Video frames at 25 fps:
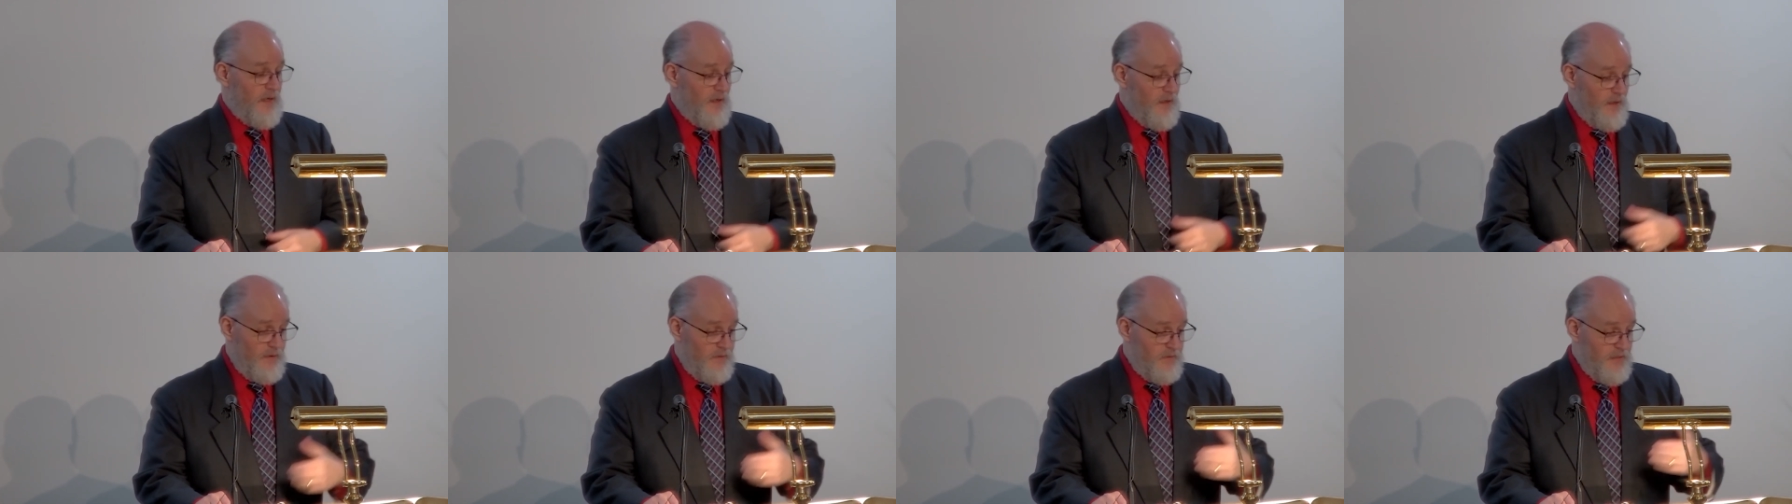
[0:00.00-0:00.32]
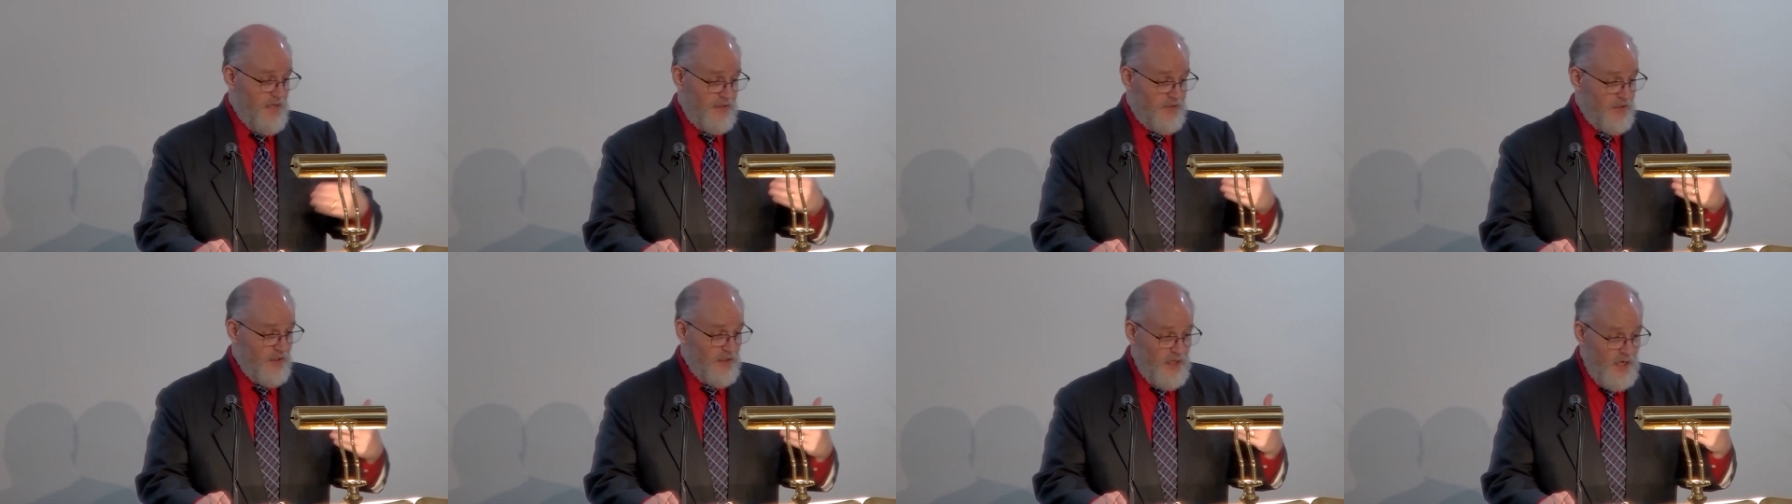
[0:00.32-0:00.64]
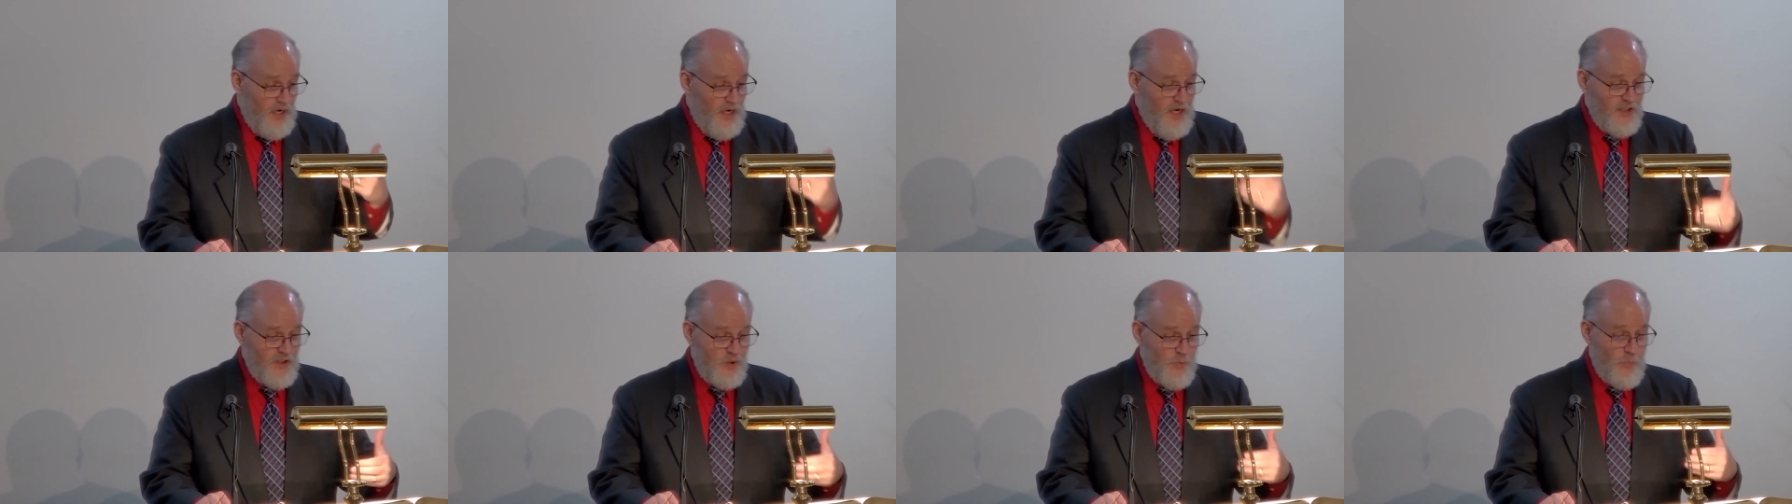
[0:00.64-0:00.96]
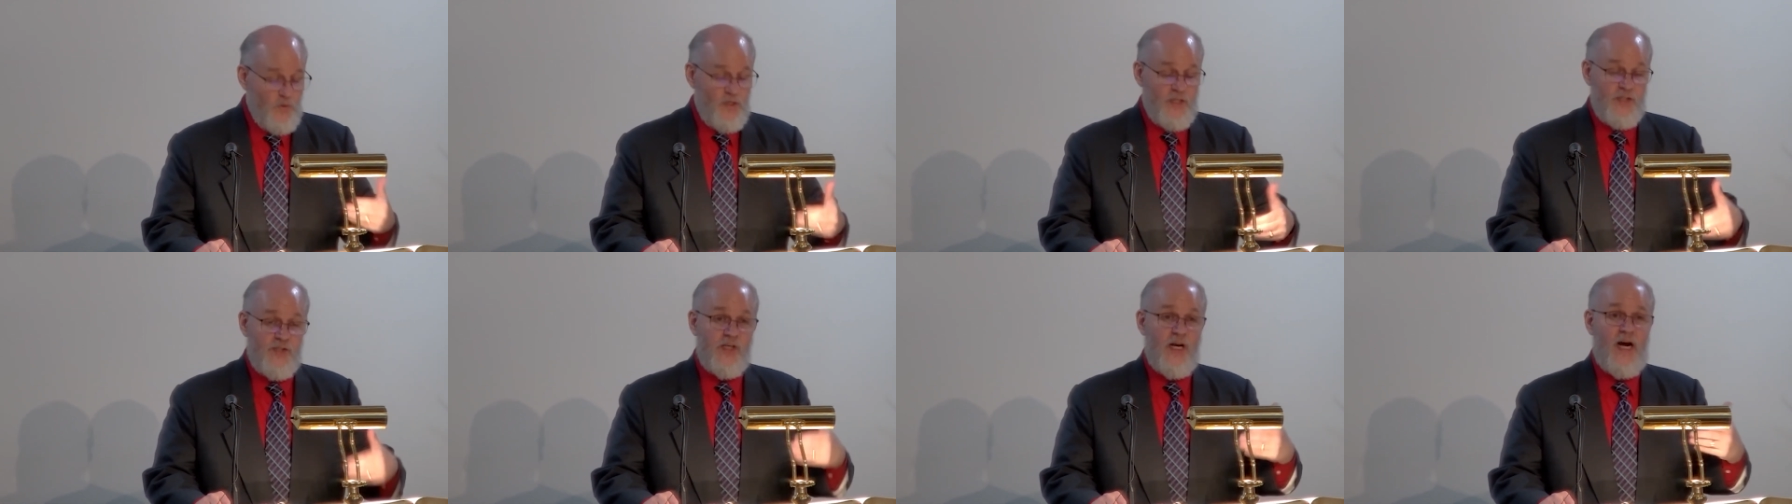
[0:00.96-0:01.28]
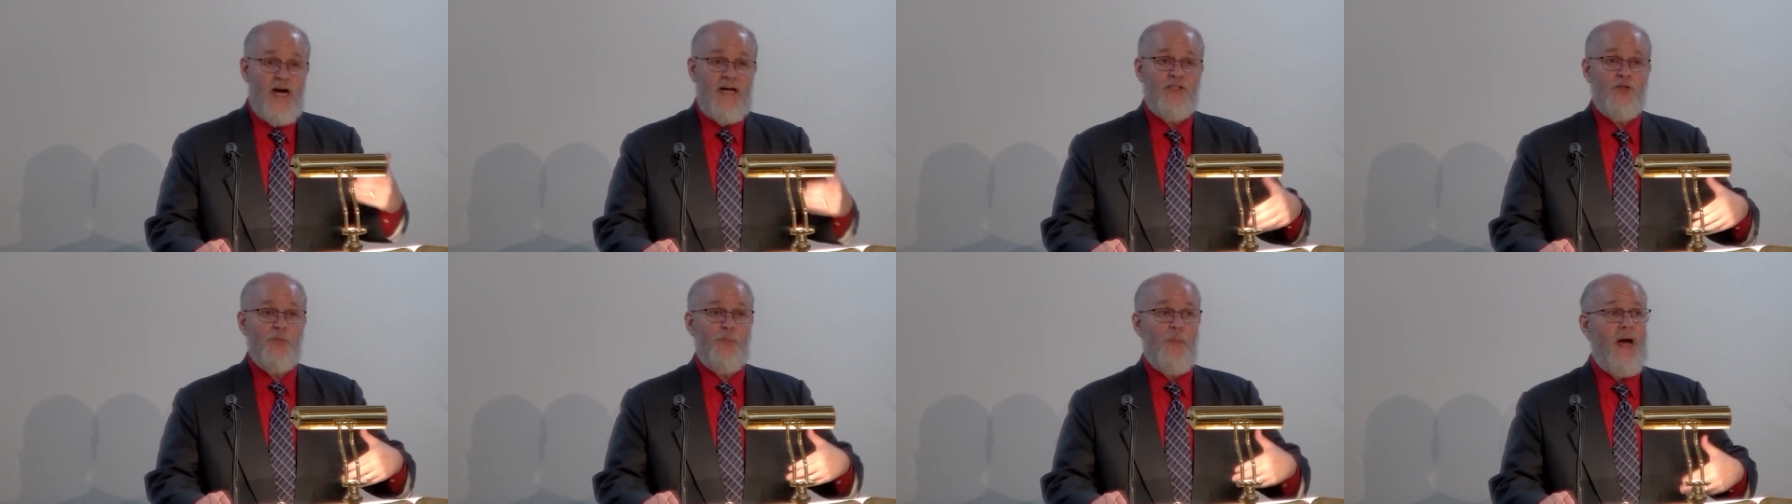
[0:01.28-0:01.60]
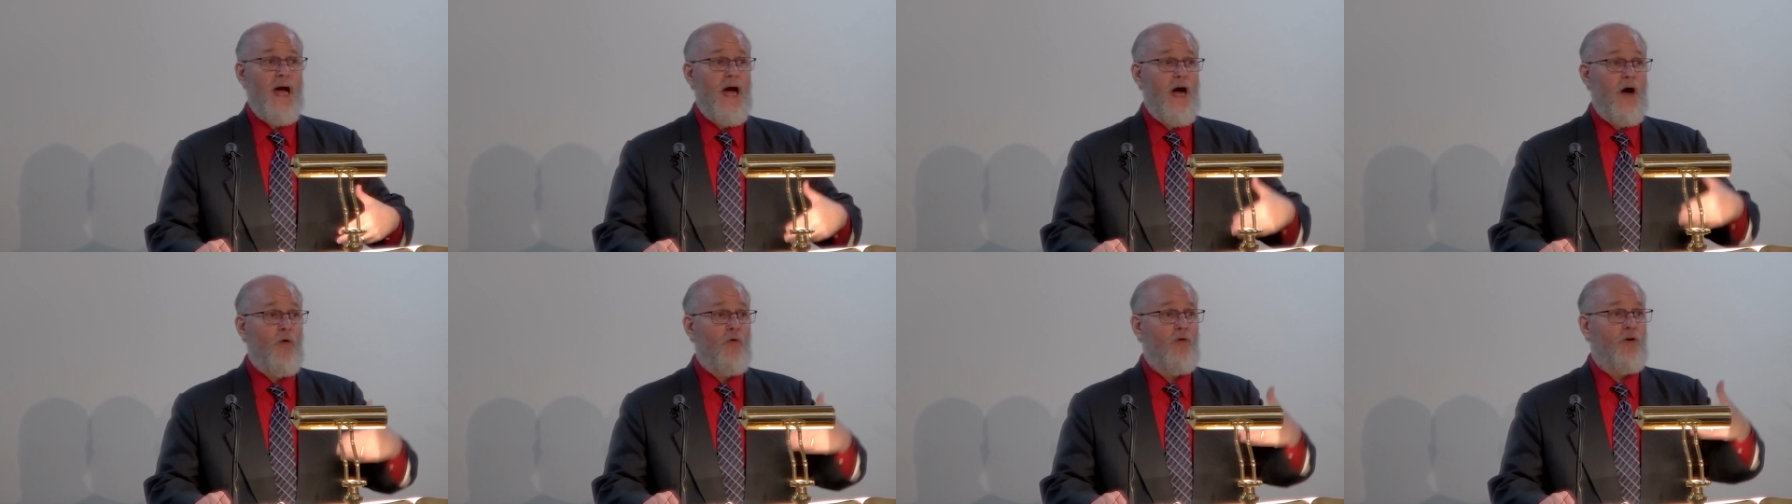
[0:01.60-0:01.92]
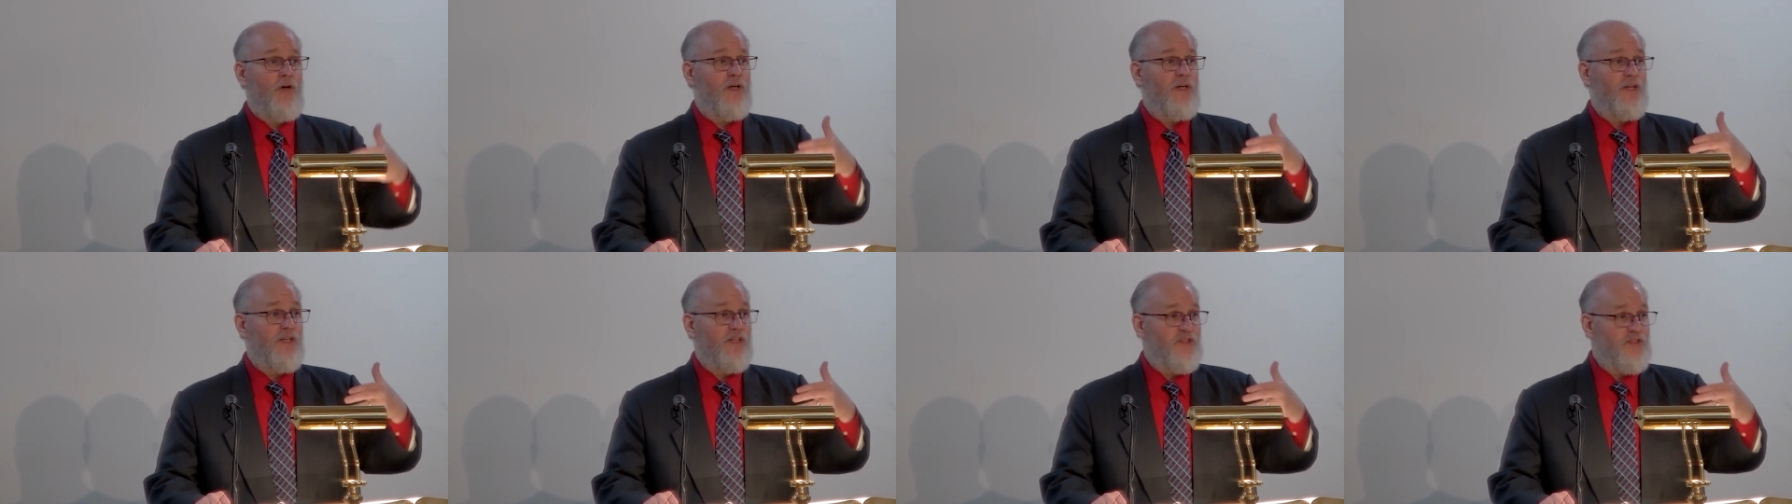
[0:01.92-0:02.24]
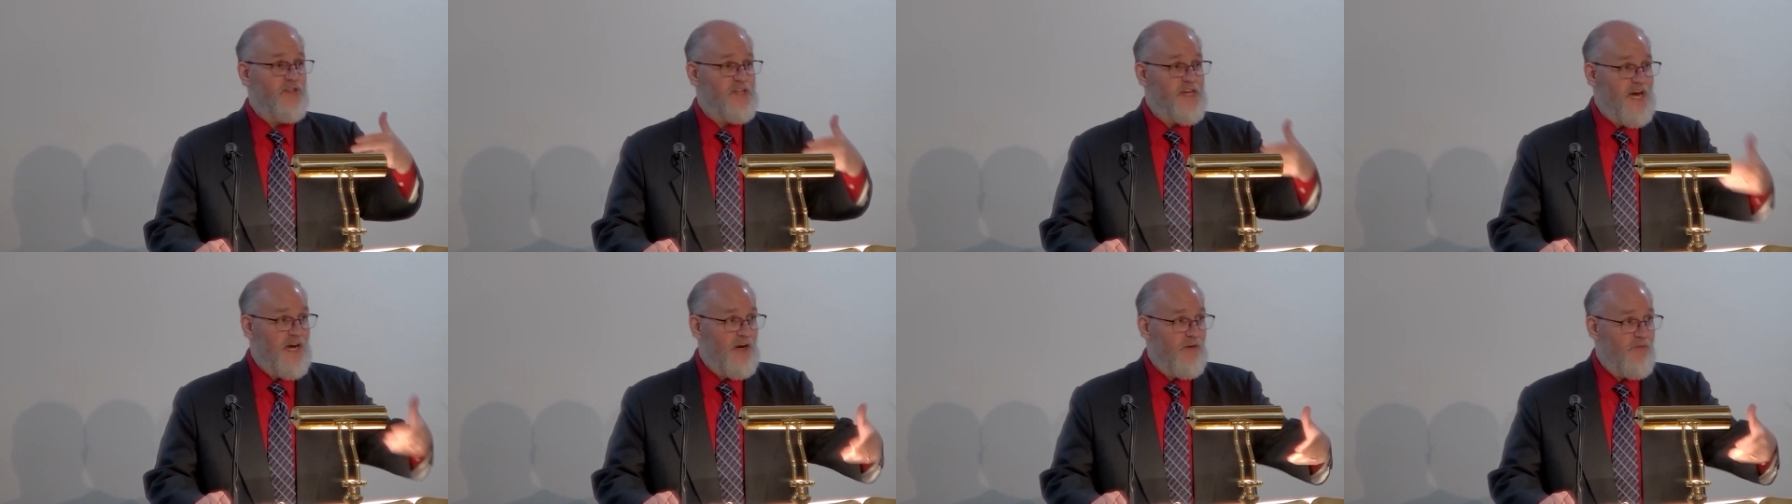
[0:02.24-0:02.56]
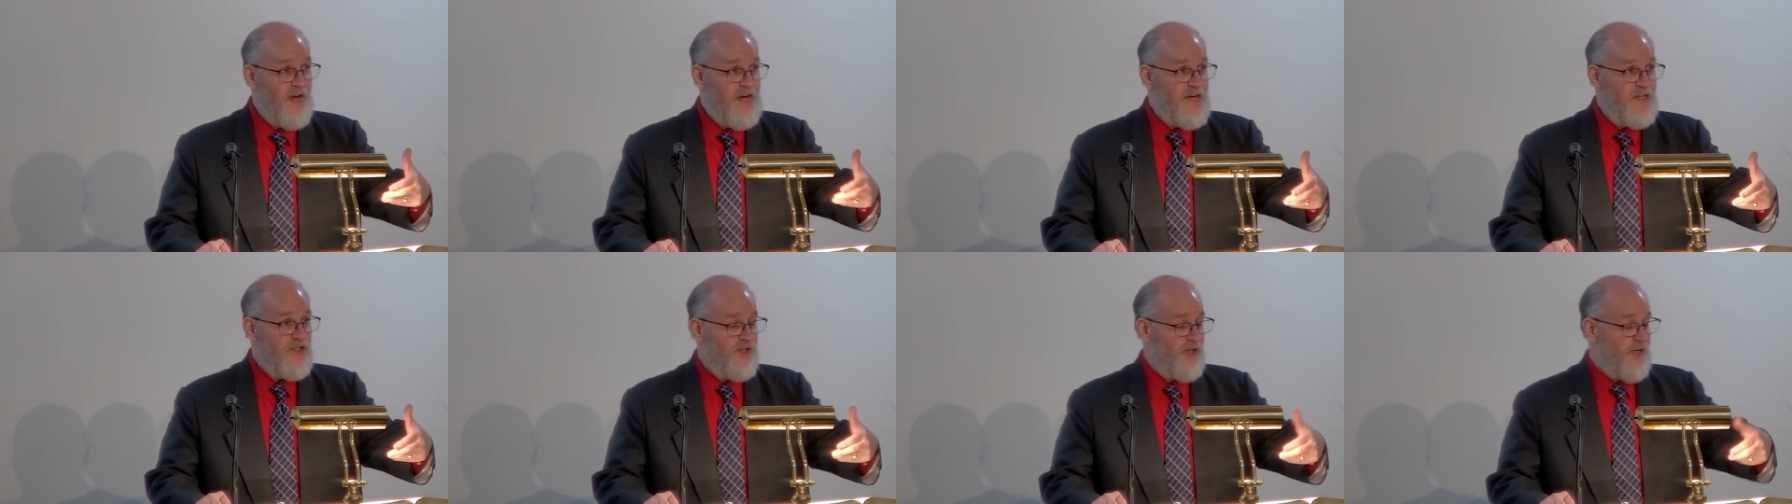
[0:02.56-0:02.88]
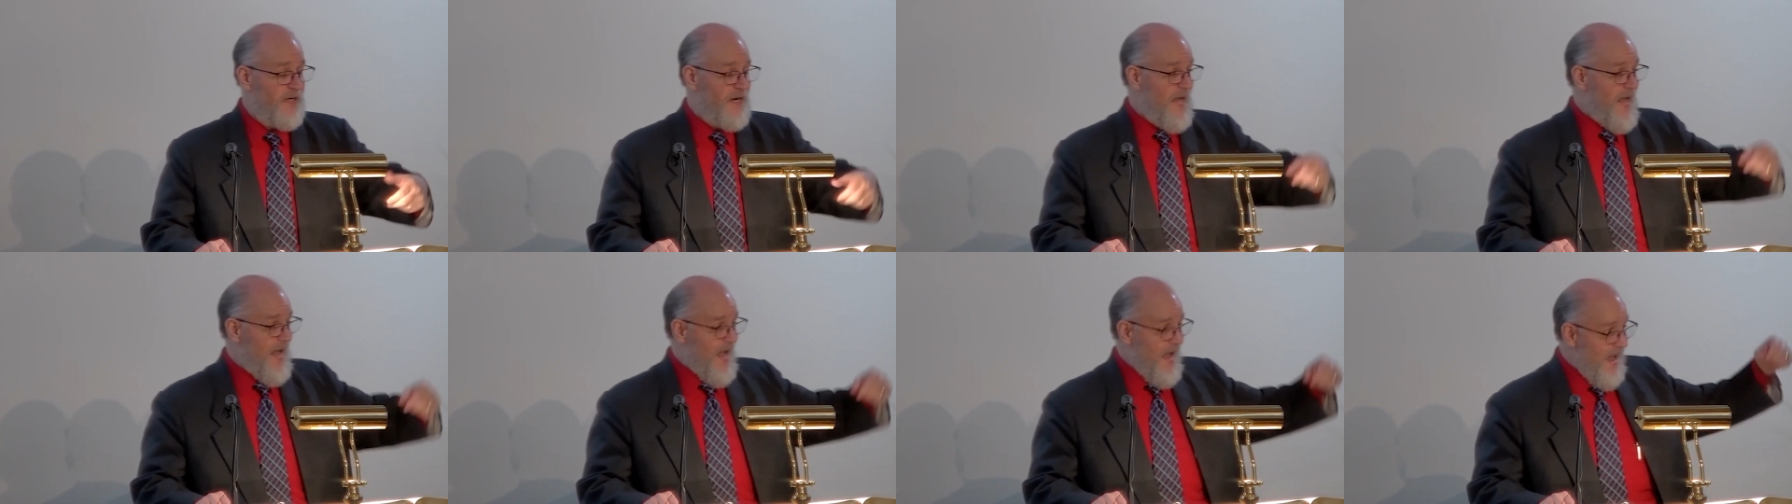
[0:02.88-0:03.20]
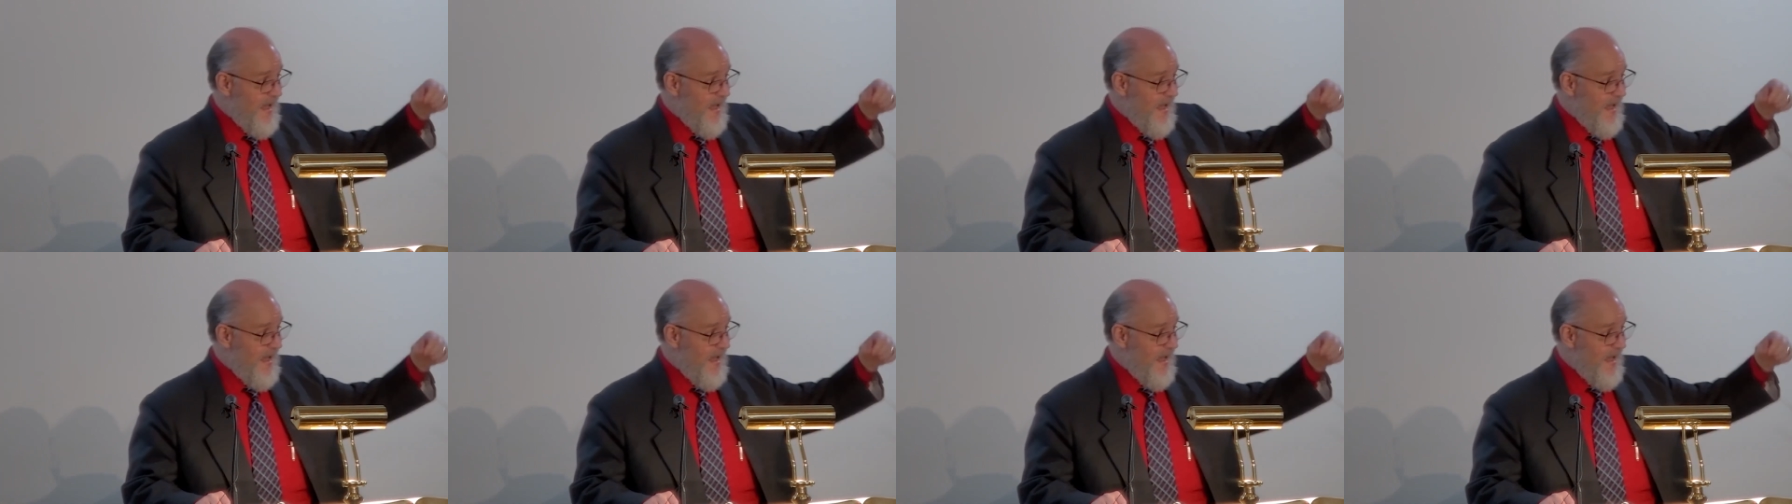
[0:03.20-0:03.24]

uh, that the gospel is God's power unto salvation,